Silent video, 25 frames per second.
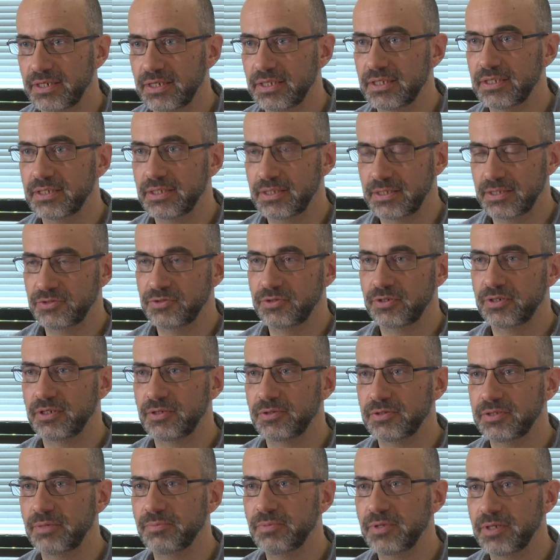and certainly
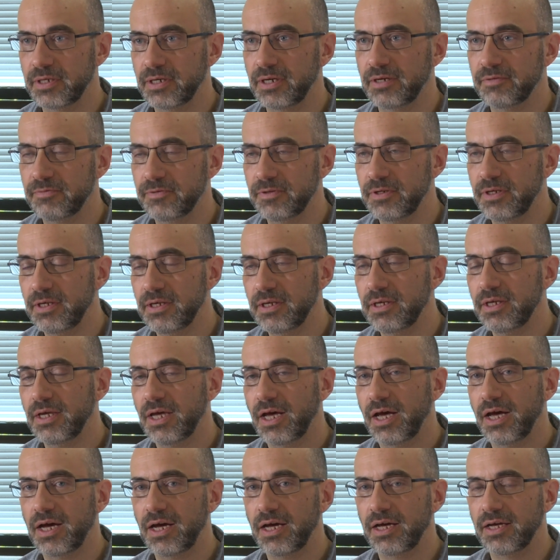something I've
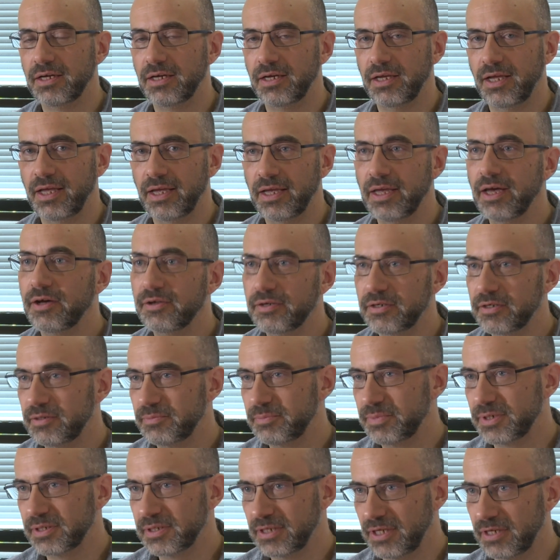uh, encountered
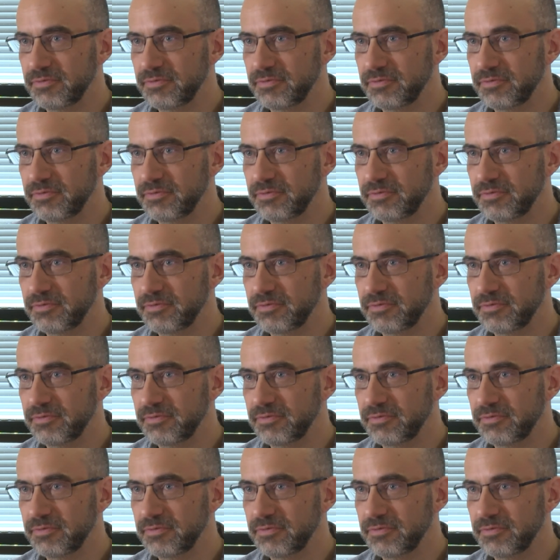among